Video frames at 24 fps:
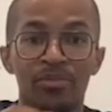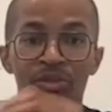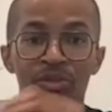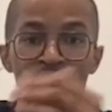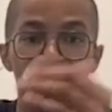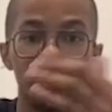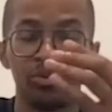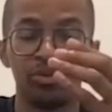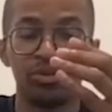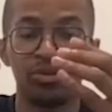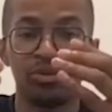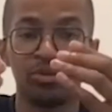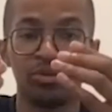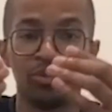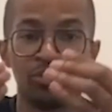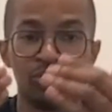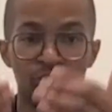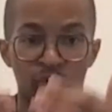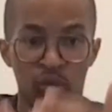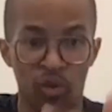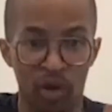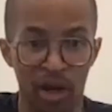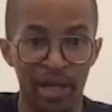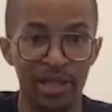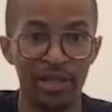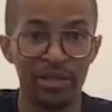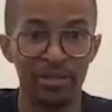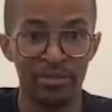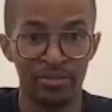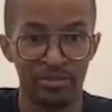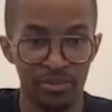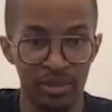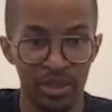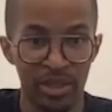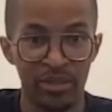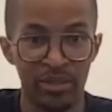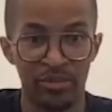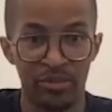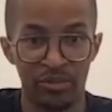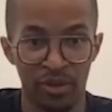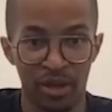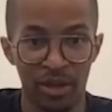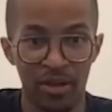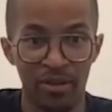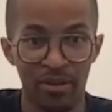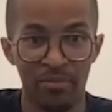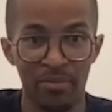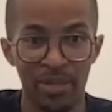to right in
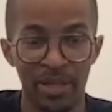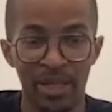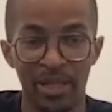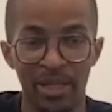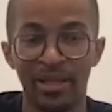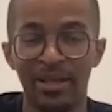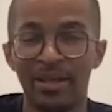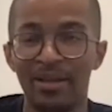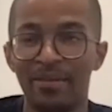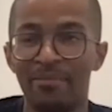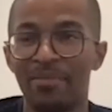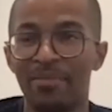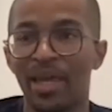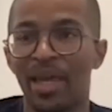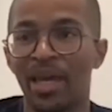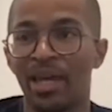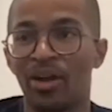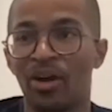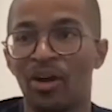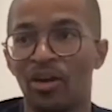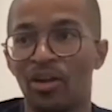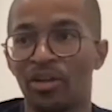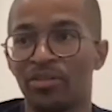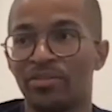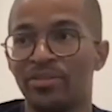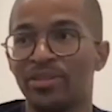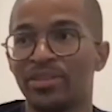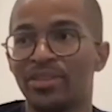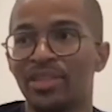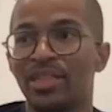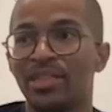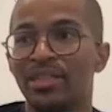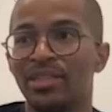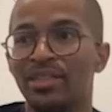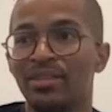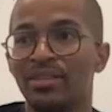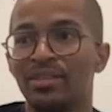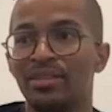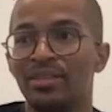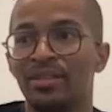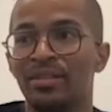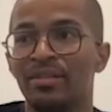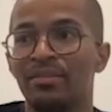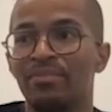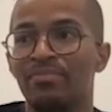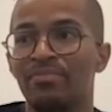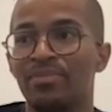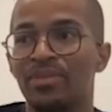front of me. And all of a sudden,
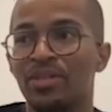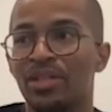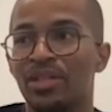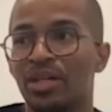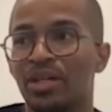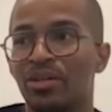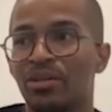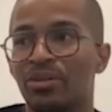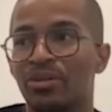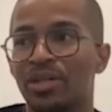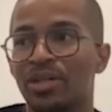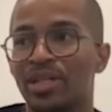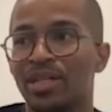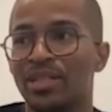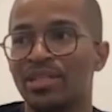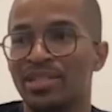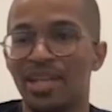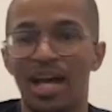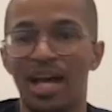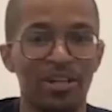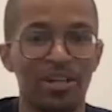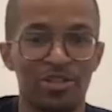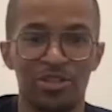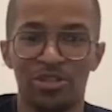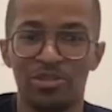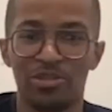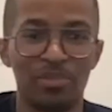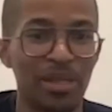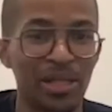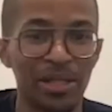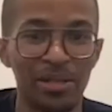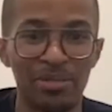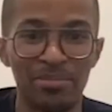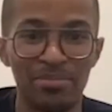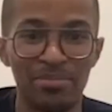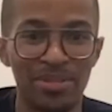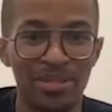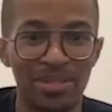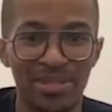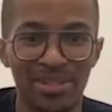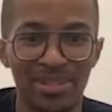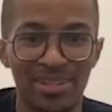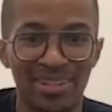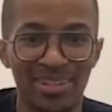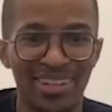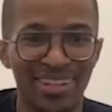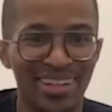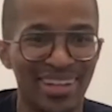it's not just
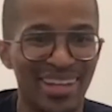memes.